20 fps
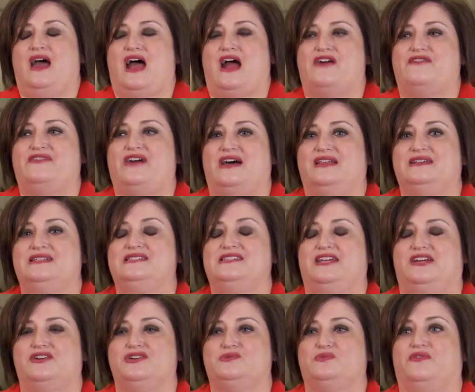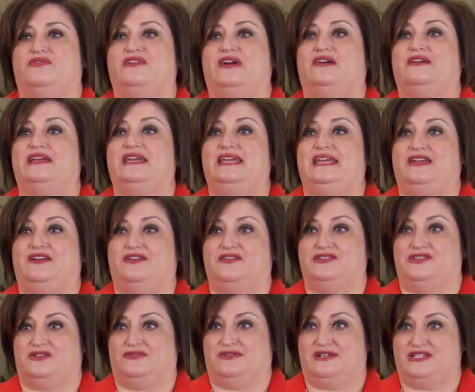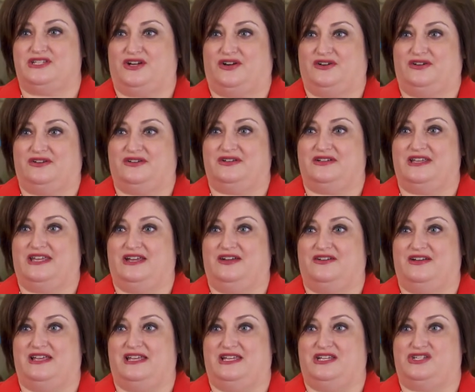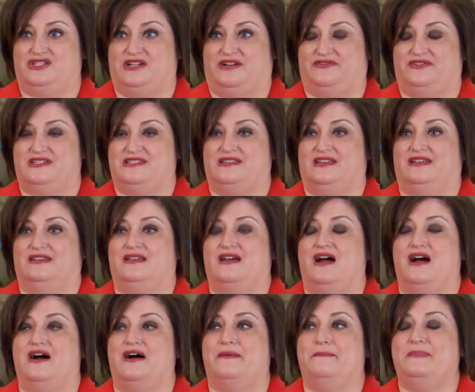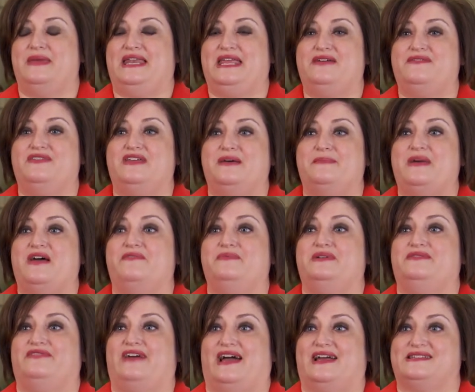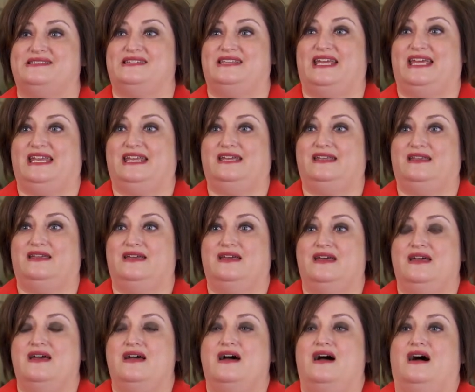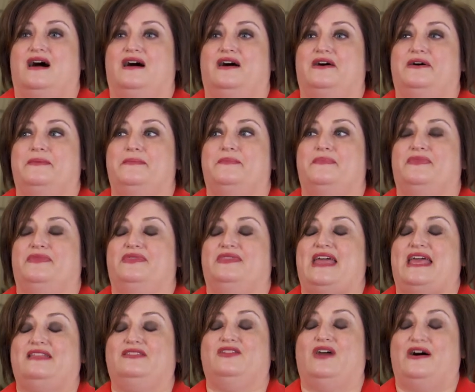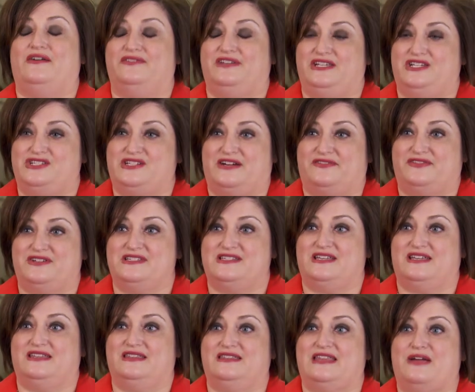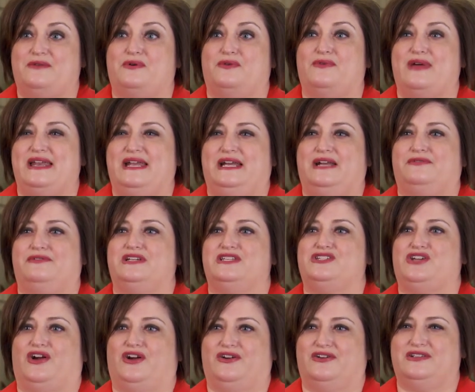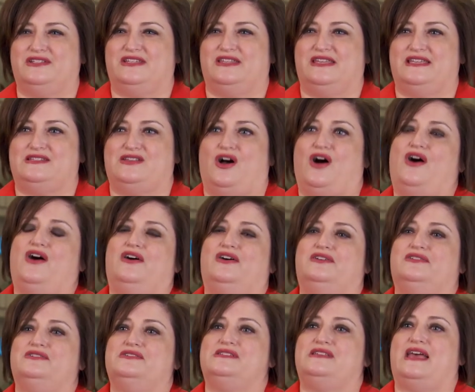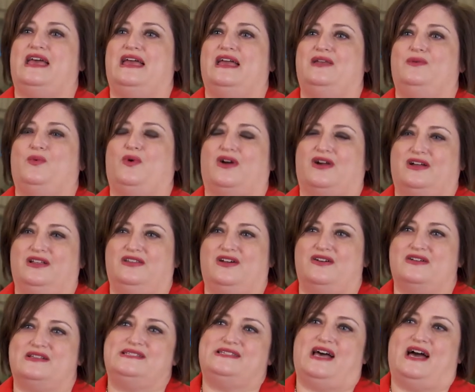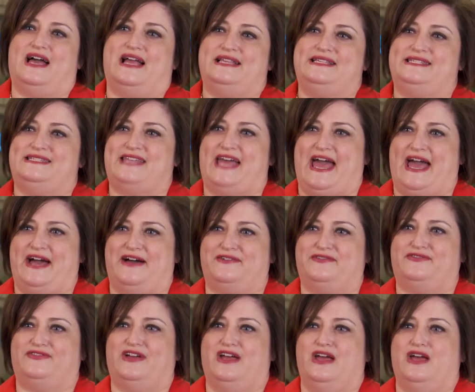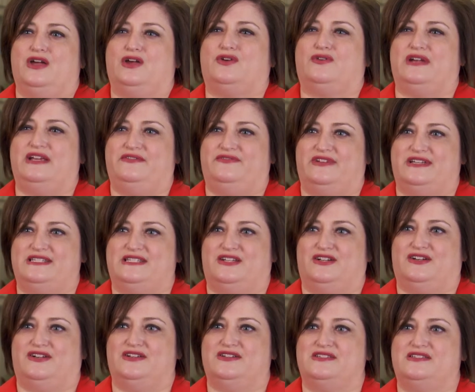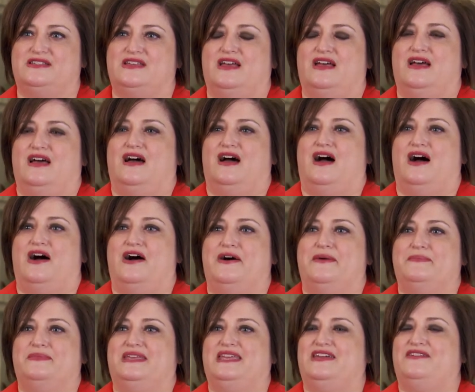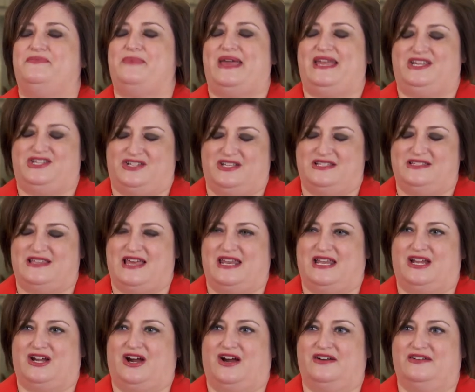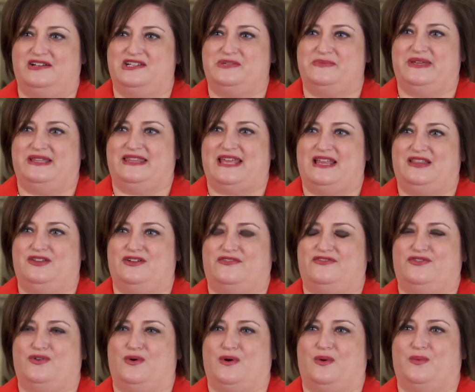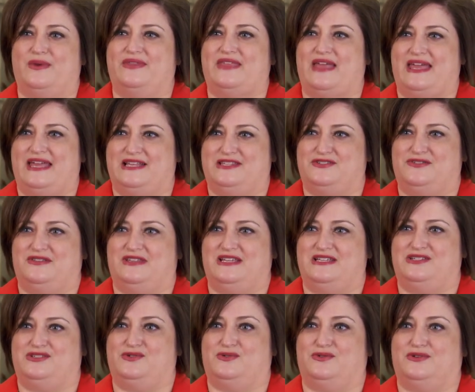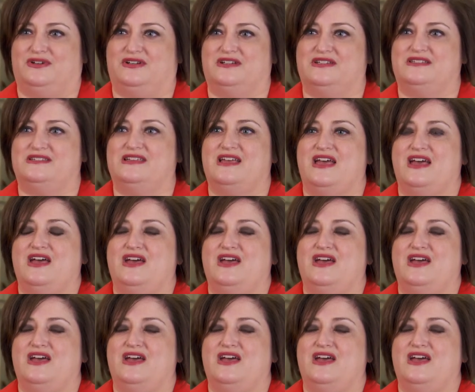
Our volunteers were very eager to return here to East Jefferson. Um, many of them have been vaccinated. Um, they love East Jefferson. They were ready to return to these halls and work alongside staff greet visitors, um, give patients that encouragement they look for when they enter these doors.